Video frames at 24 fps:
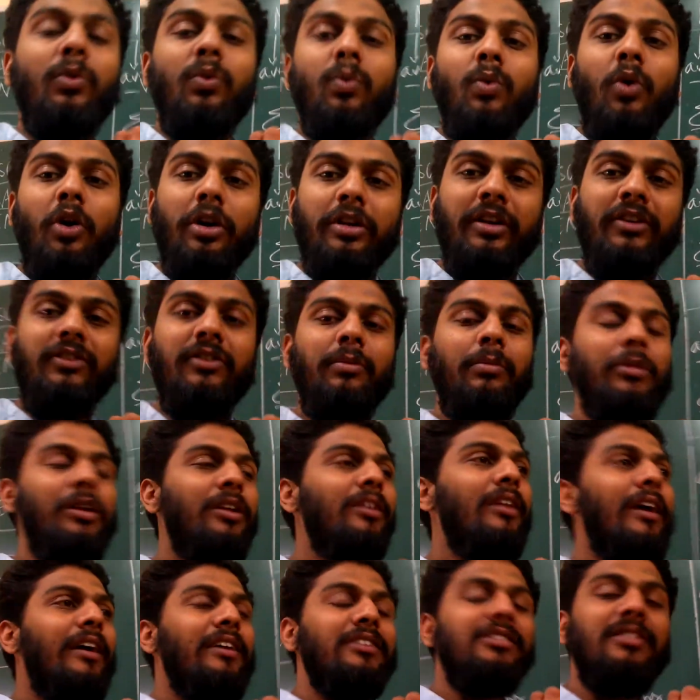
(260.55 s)
What is the
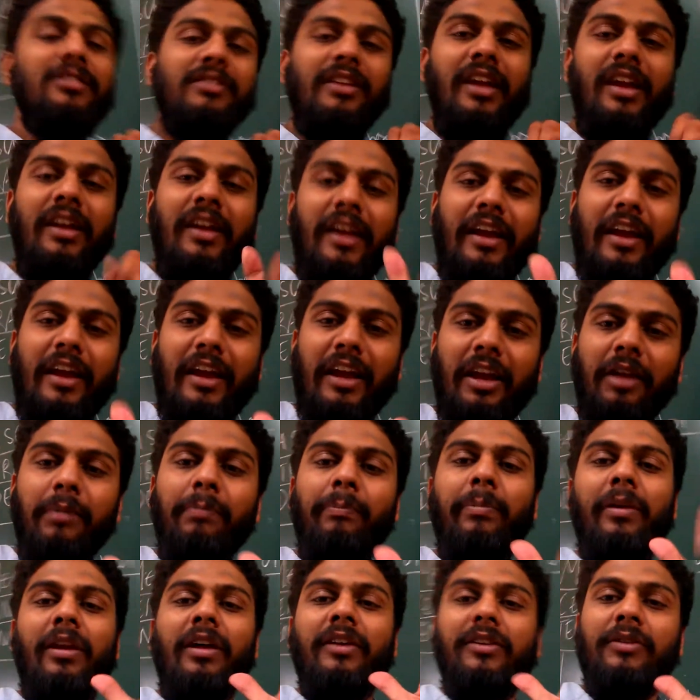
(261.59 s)
mean? I just take
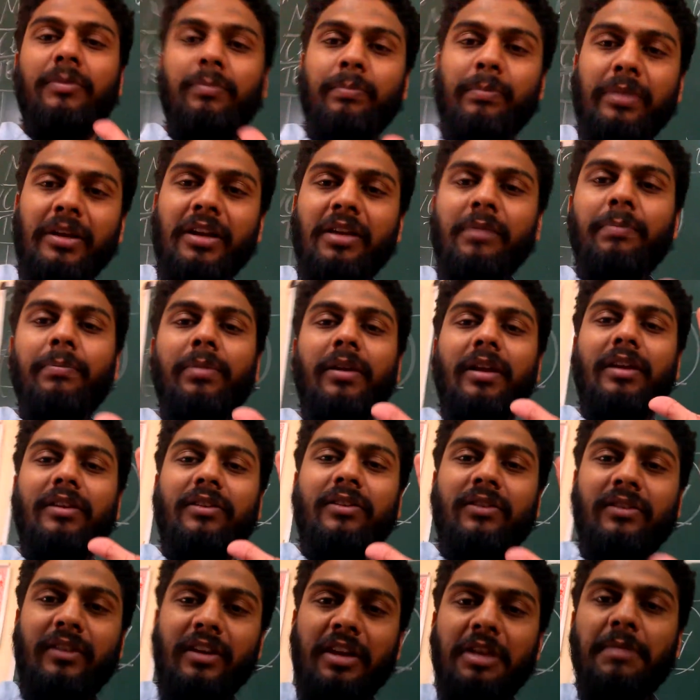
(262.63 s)
A plus B
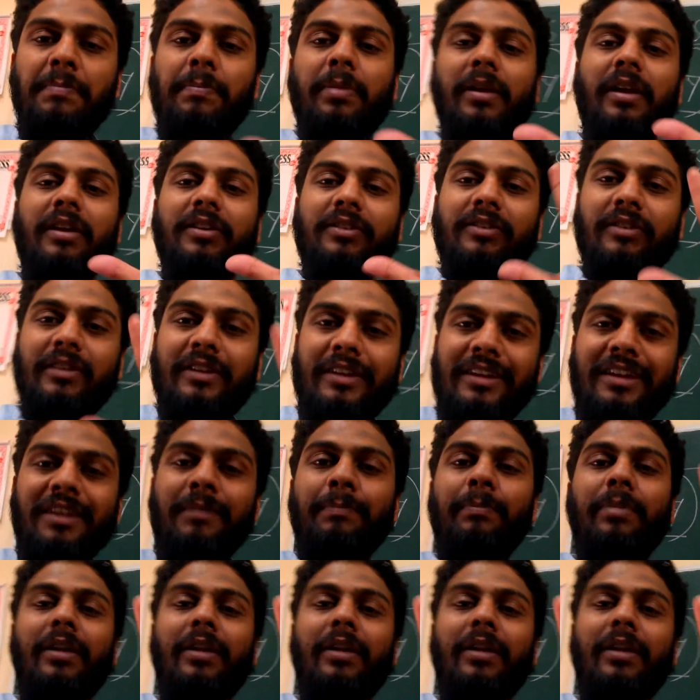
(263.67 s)
plus C plus D